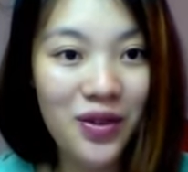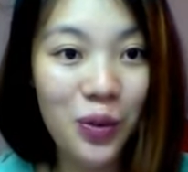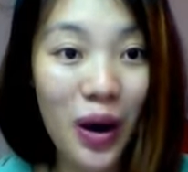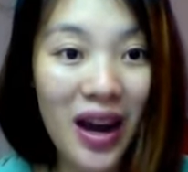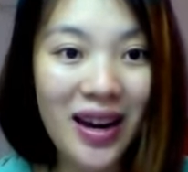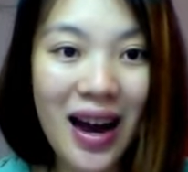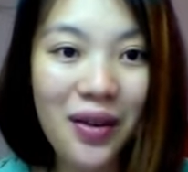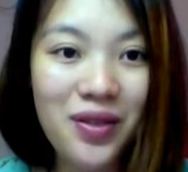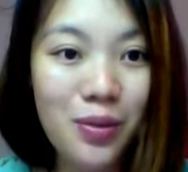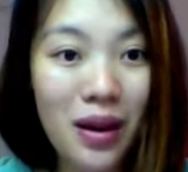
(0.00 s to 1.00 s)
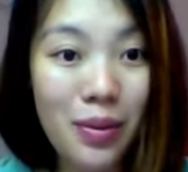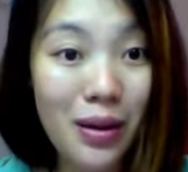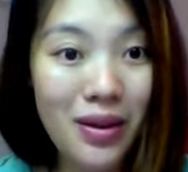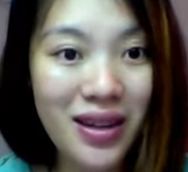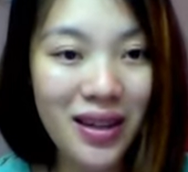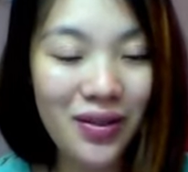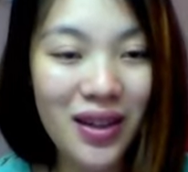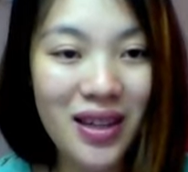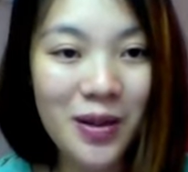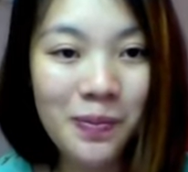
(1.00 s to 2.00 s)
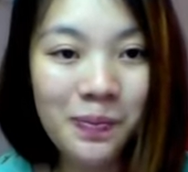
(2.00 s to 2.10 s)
to wait after my baby delivers.